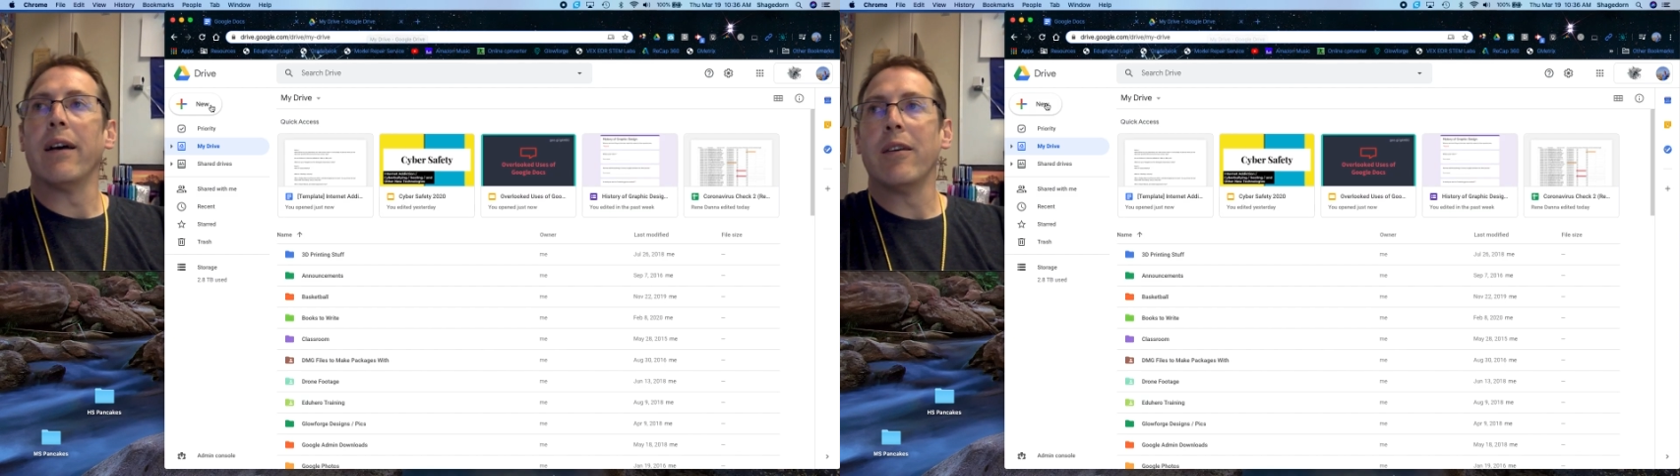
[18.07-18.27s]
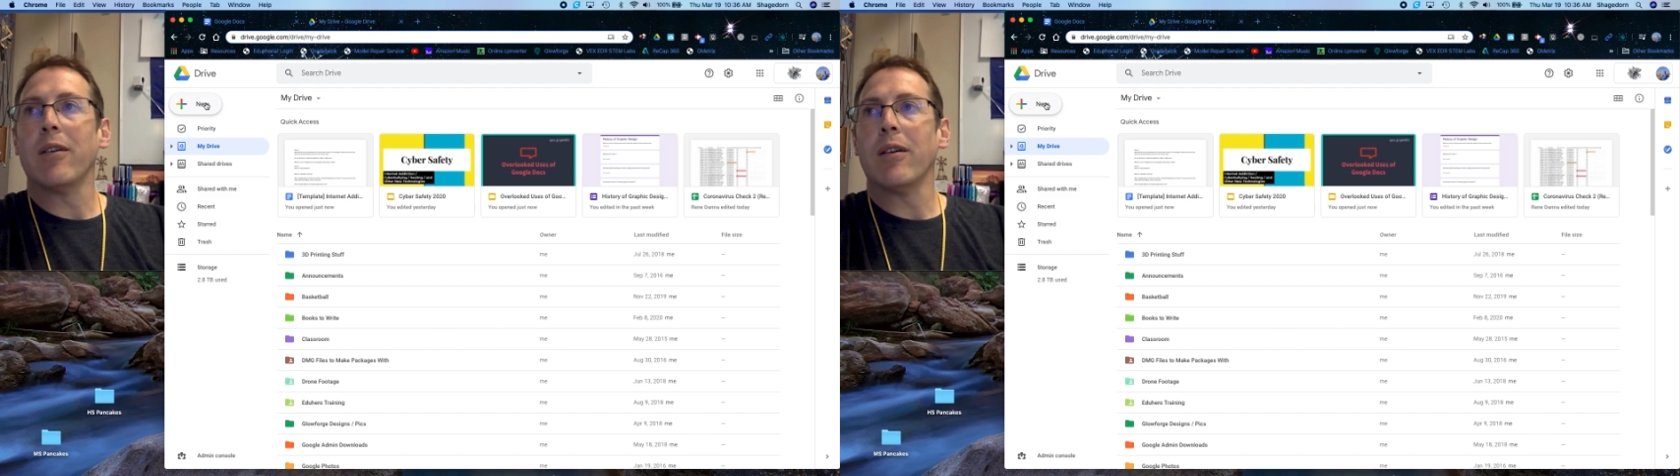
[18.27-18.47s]

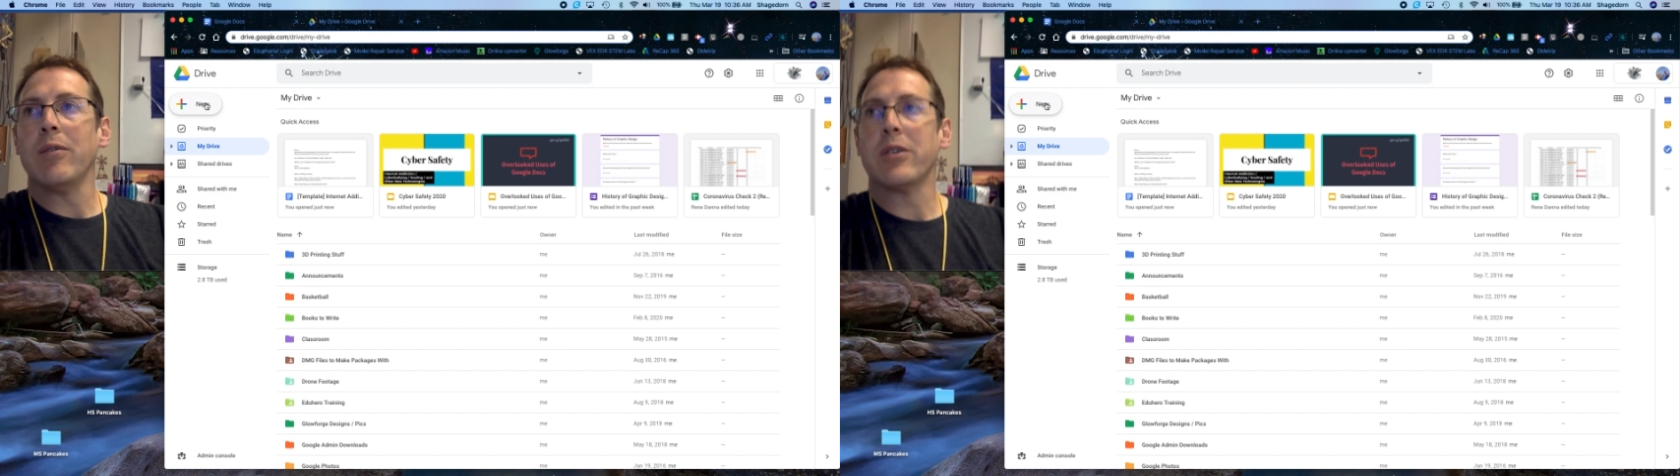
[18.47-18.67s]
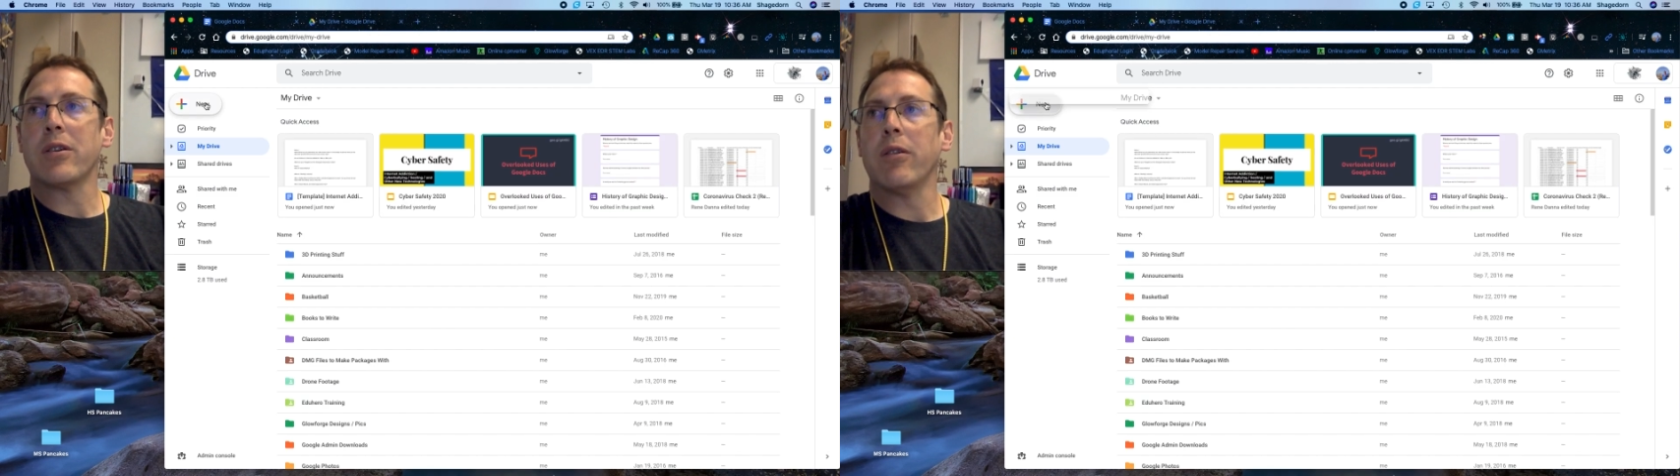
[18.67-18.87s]
You can
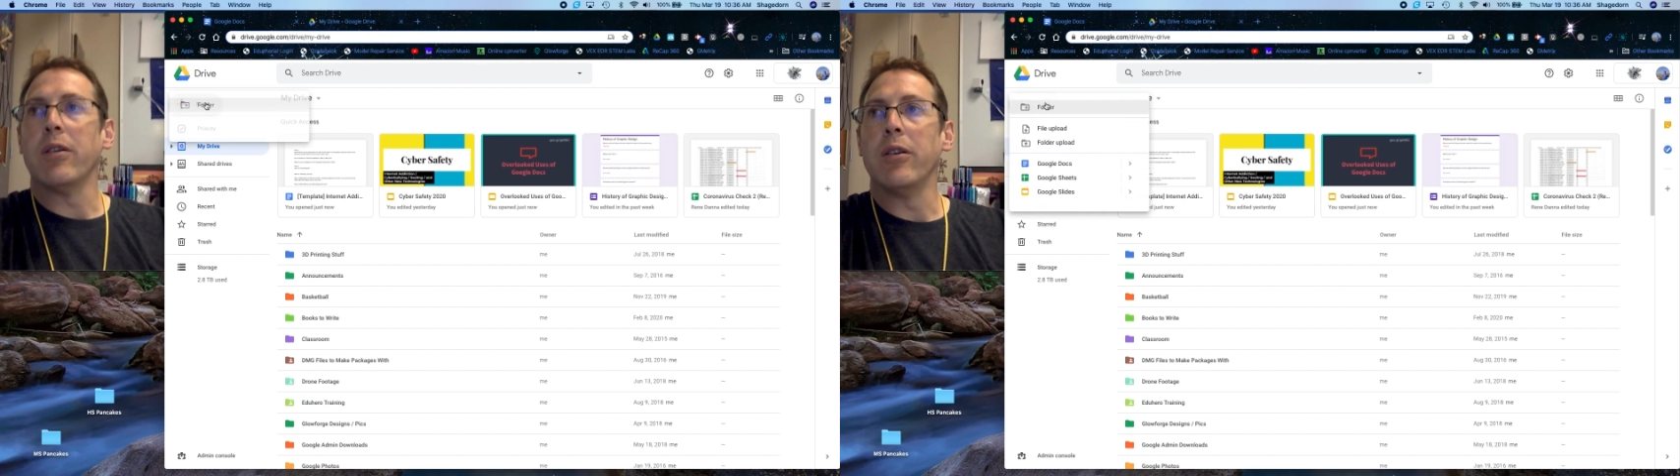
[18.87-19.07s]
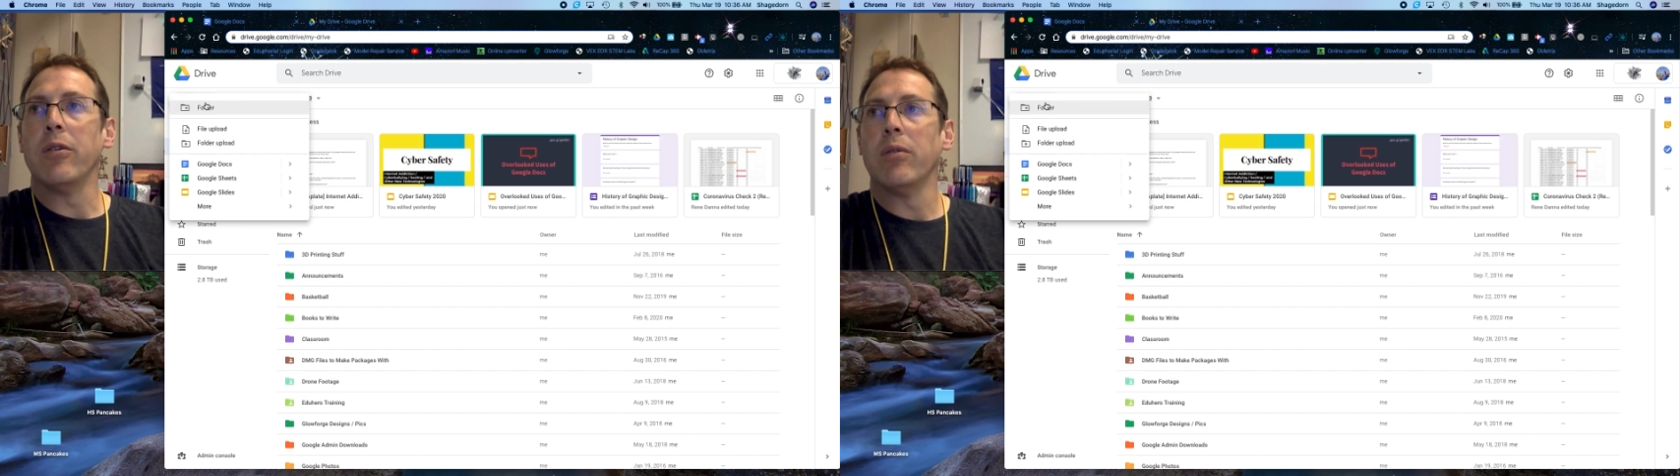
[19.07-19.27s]
always just go to
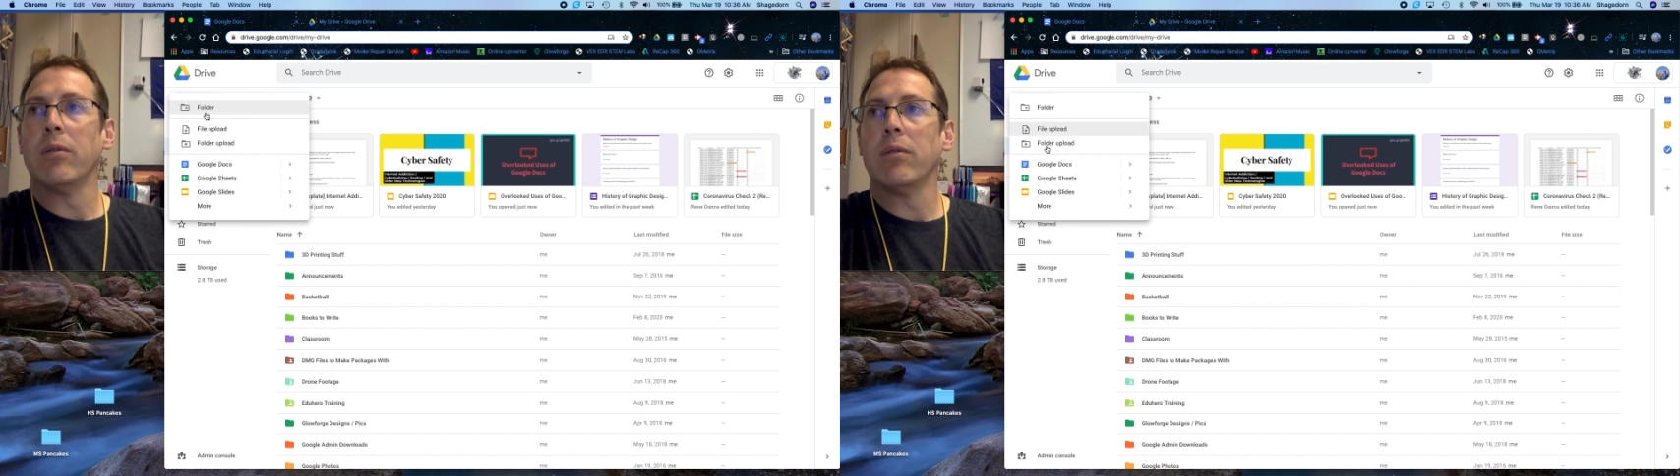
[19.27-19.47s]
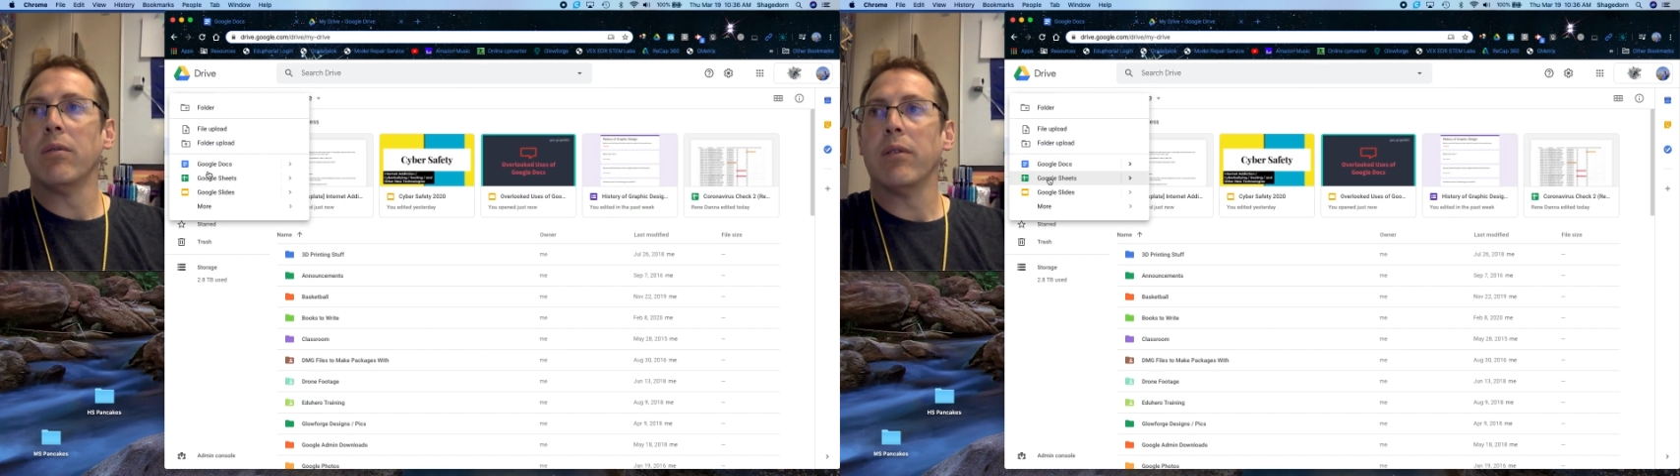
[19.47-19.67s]
New,
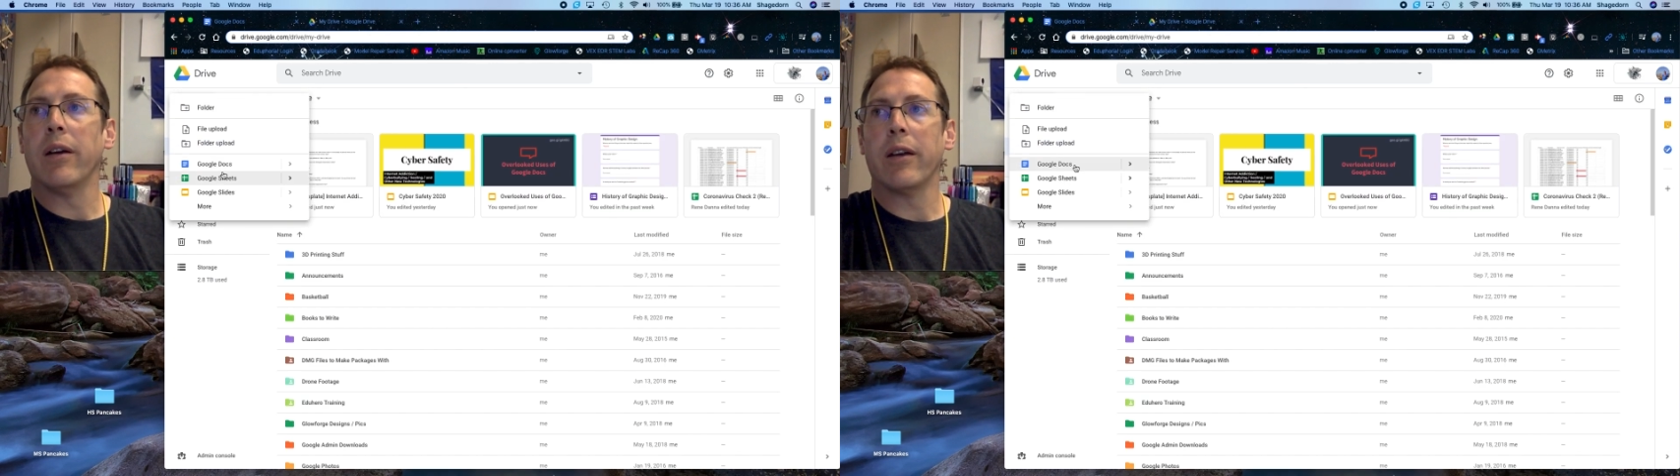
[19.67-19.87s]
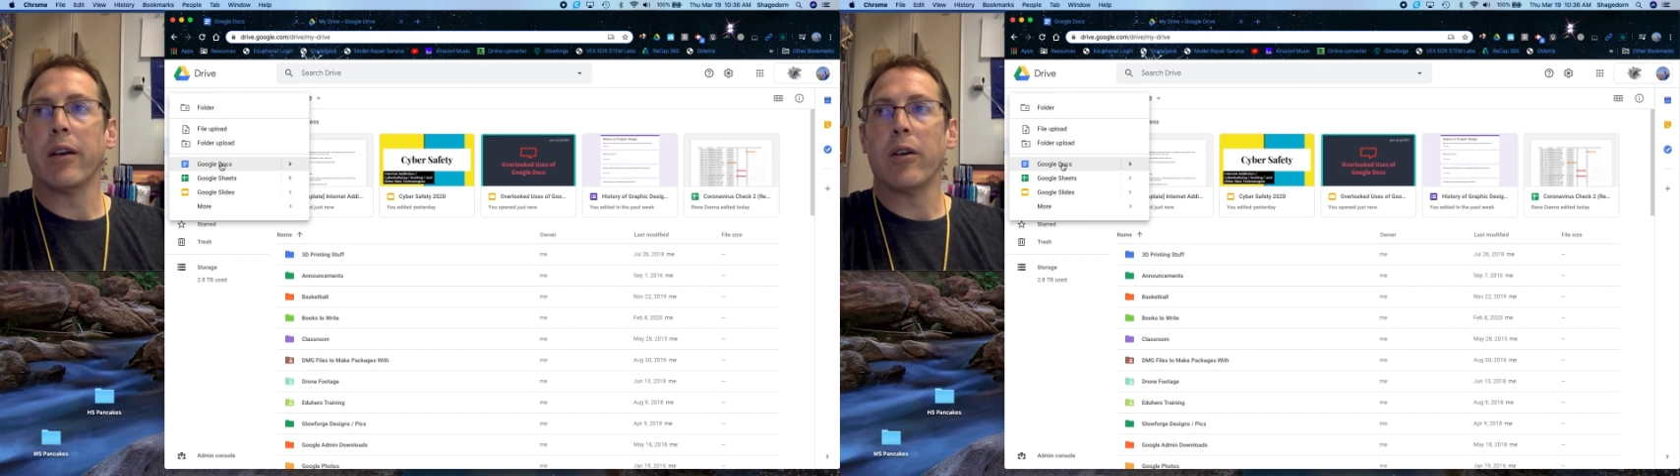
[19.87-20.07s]

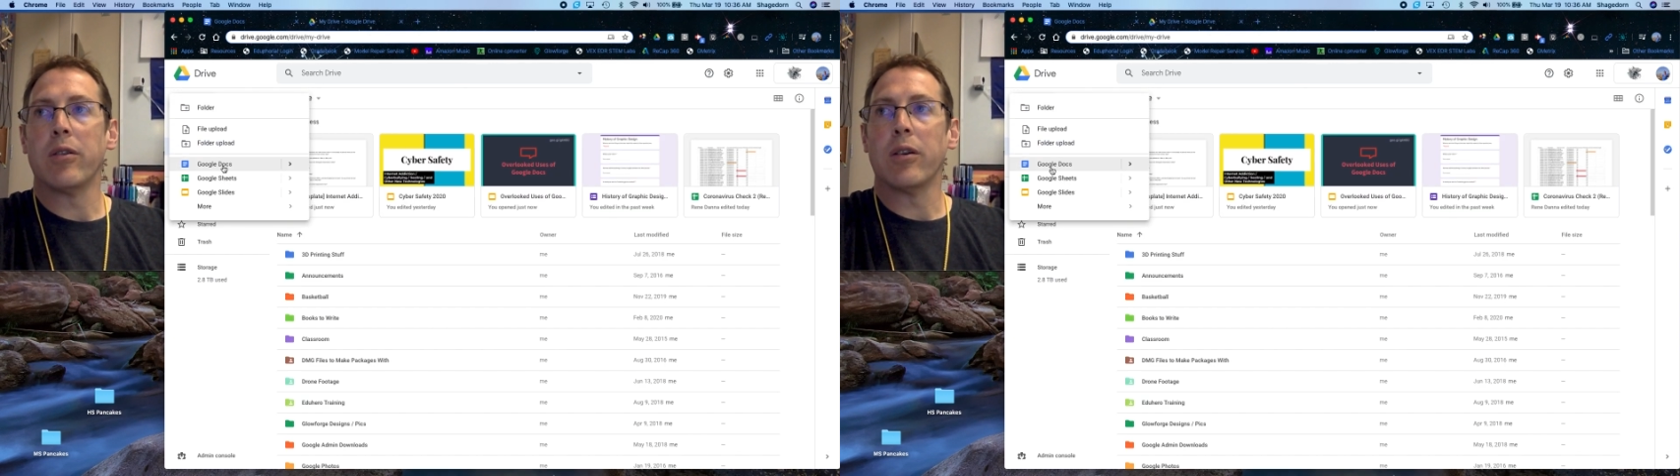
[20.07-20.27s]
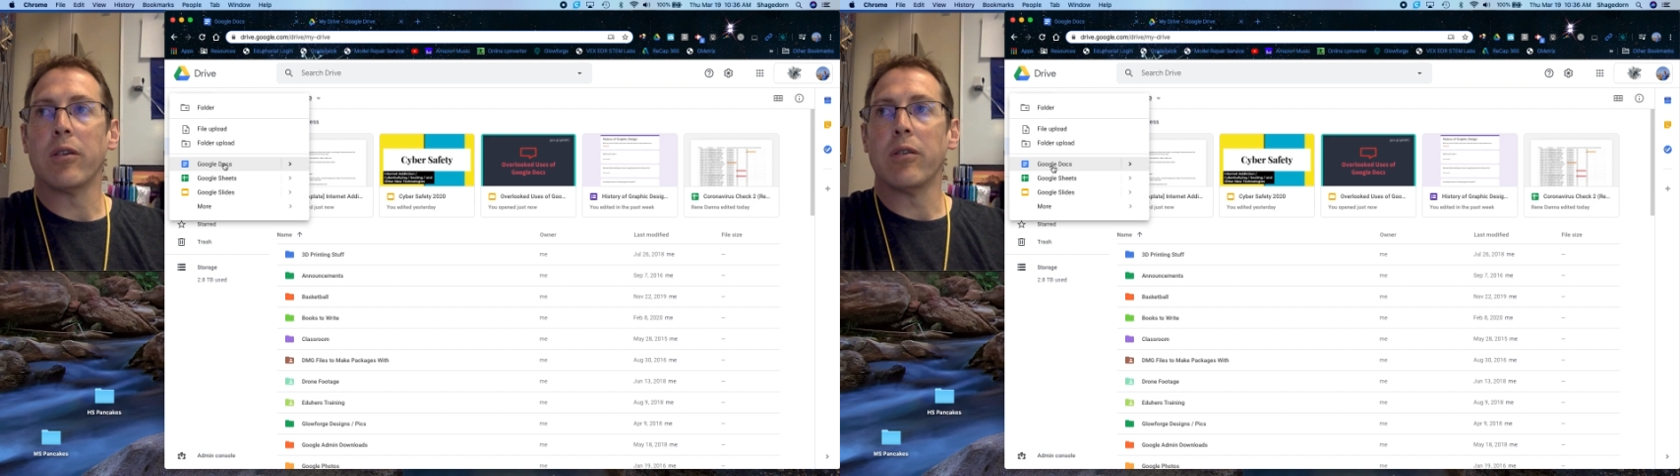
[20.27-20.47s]
and you can go to